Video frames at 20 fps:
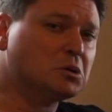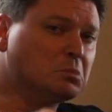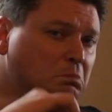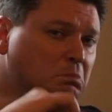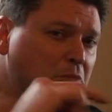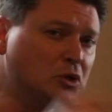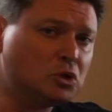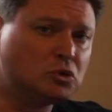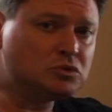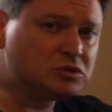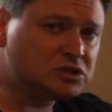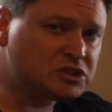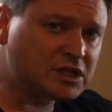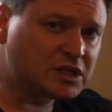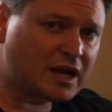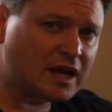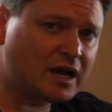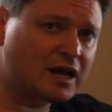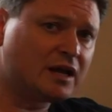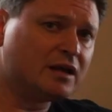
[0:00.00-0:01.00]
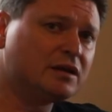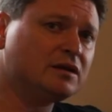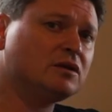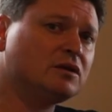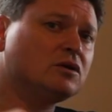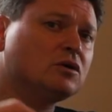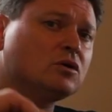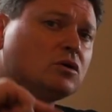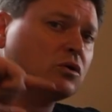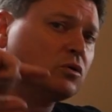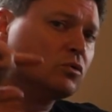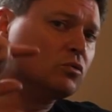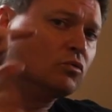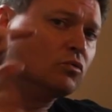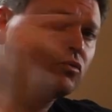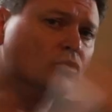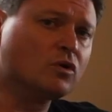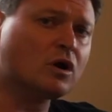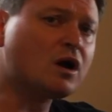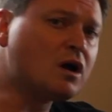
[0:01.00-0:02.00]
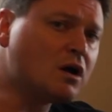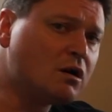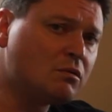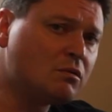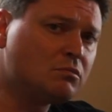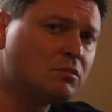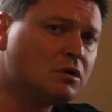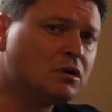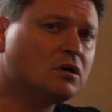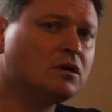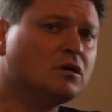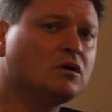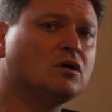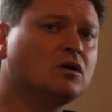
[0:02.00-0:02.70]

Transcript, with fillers: moonshine, rum,